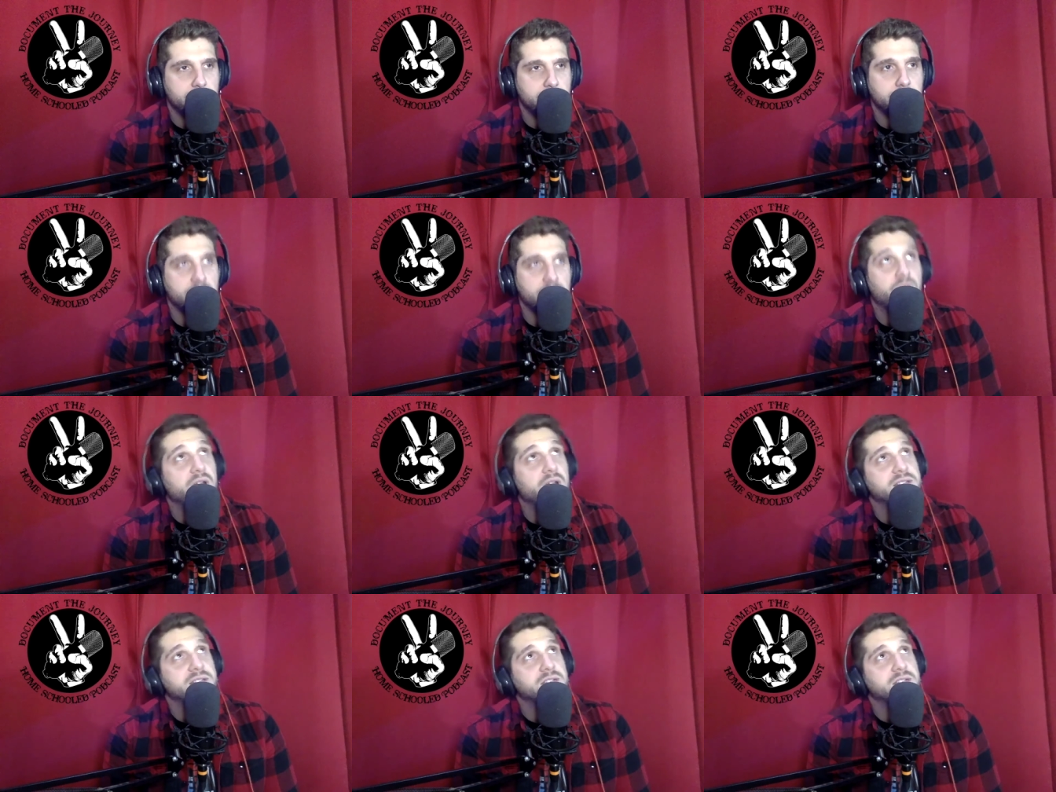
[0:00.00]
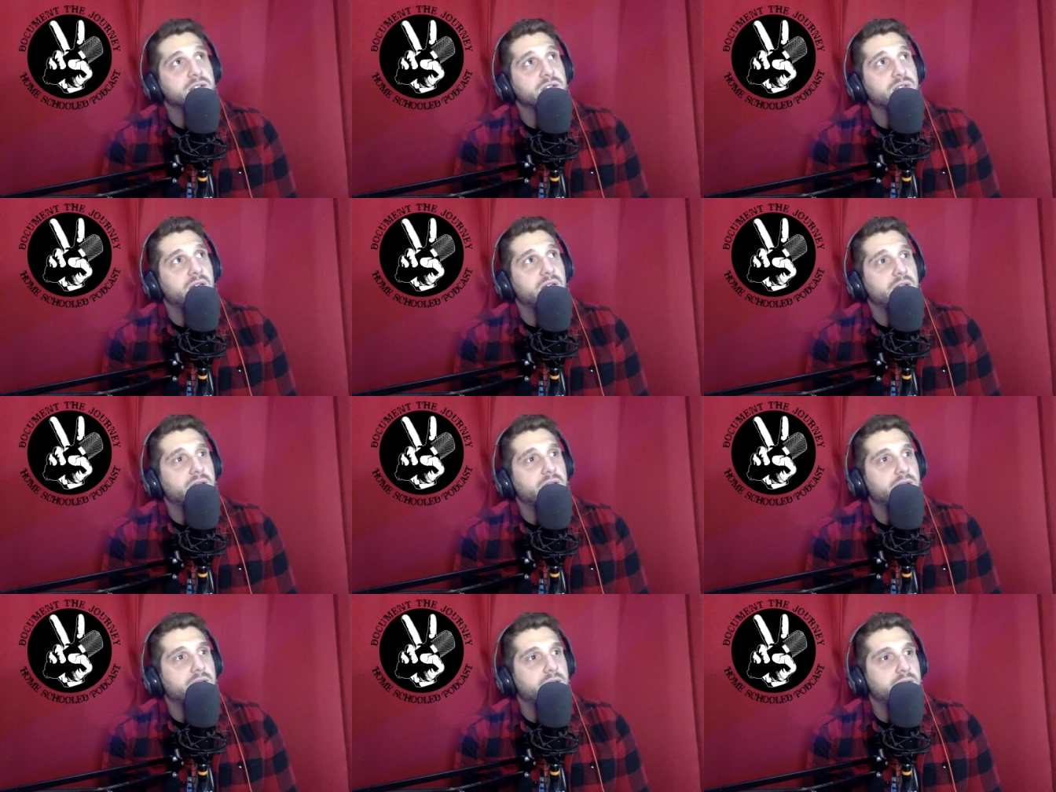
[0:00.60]
You guys hear
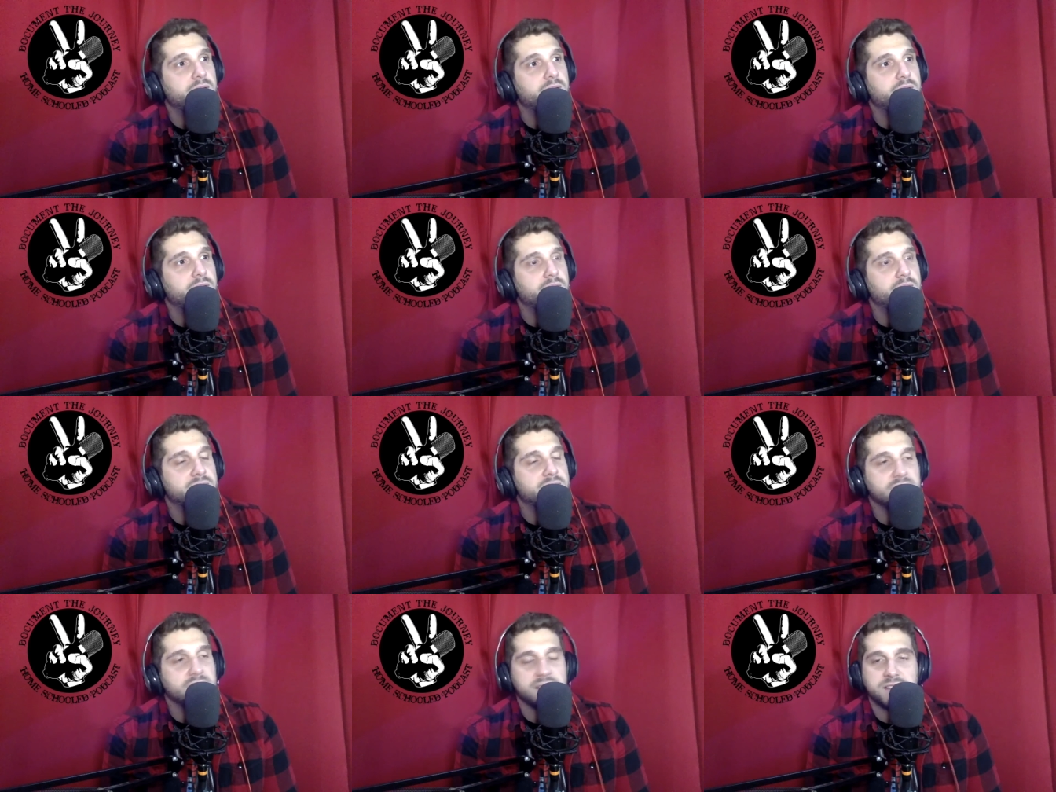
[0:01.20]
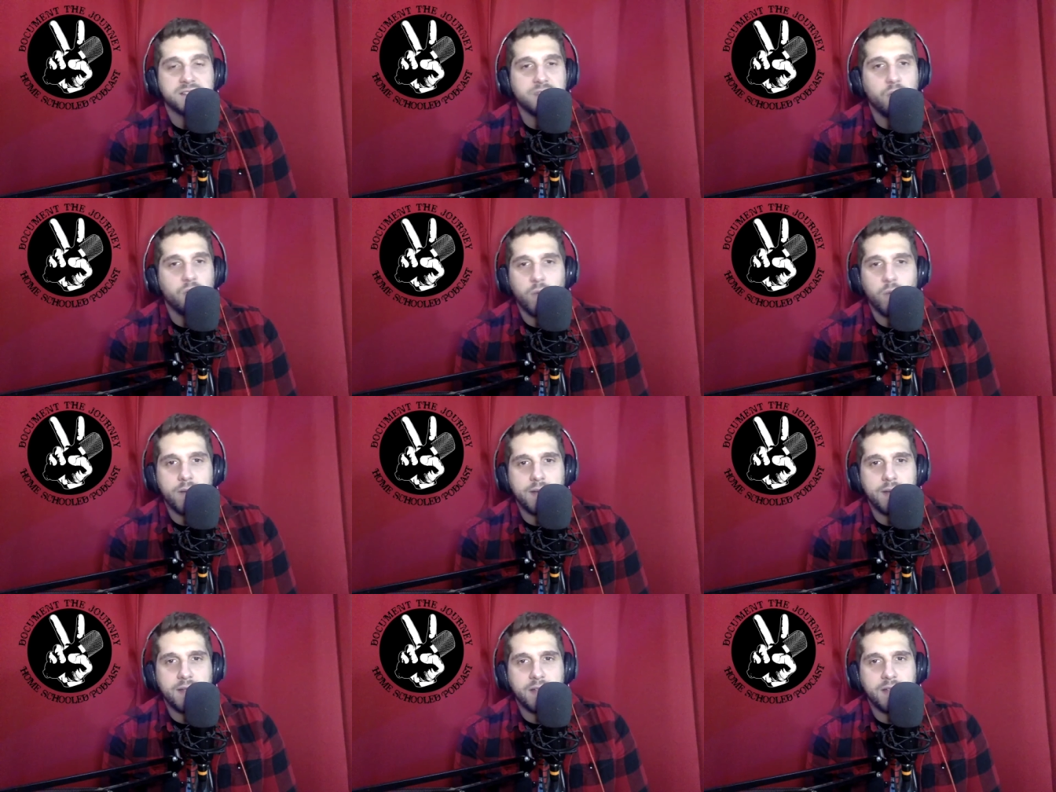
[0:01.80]
that? It's like so
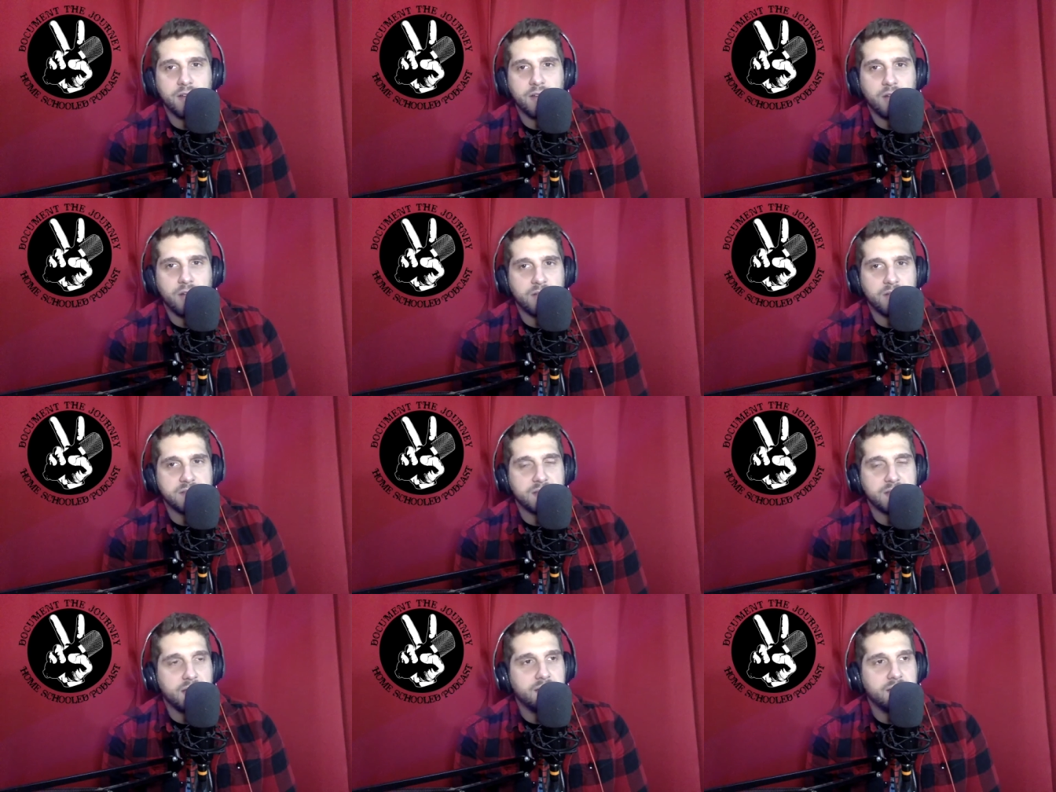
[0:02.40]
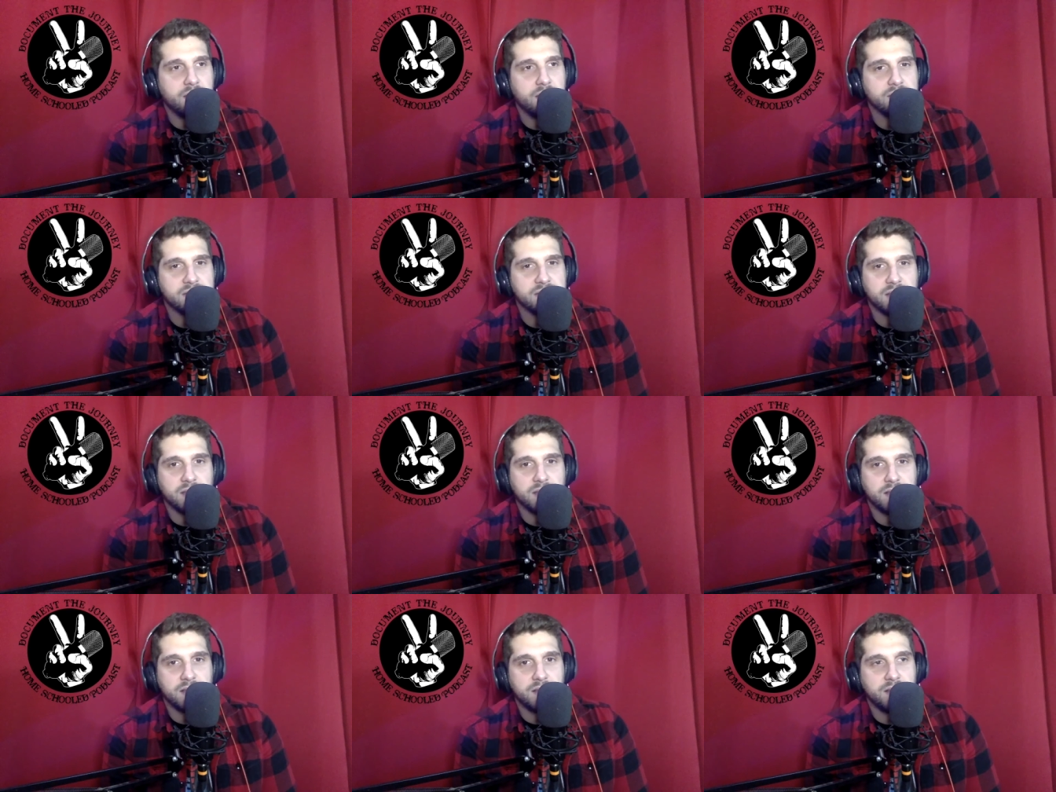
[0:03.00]
windy here outside. That was
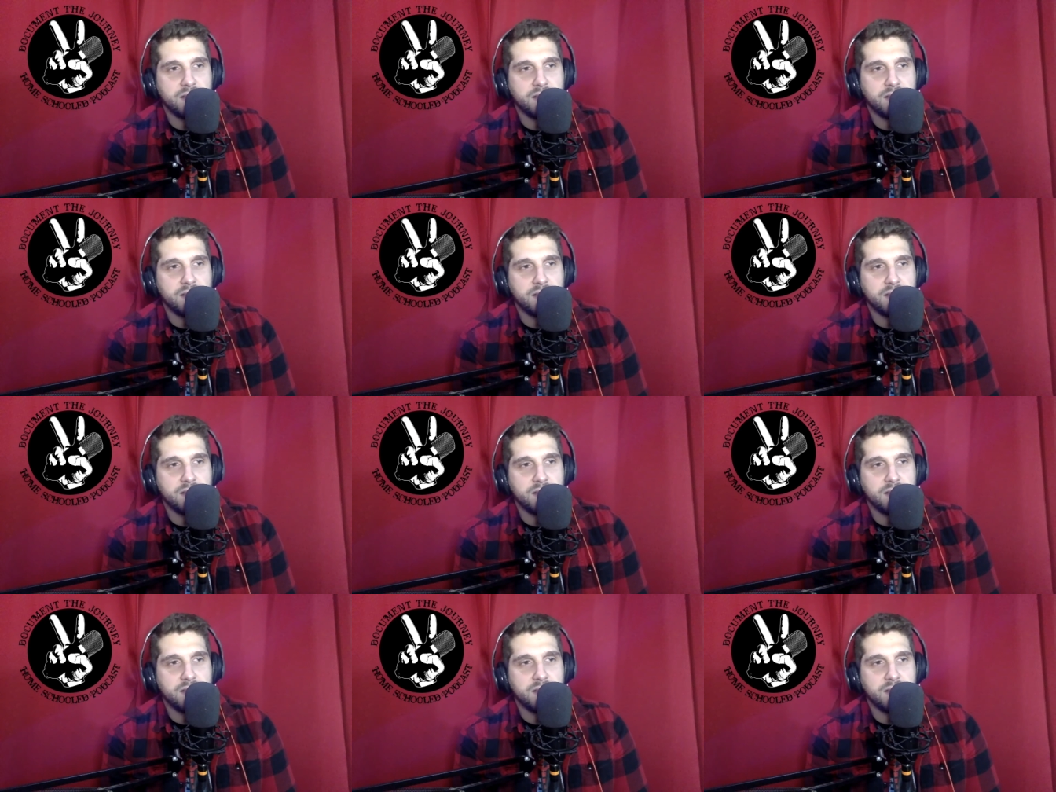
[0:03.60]
like...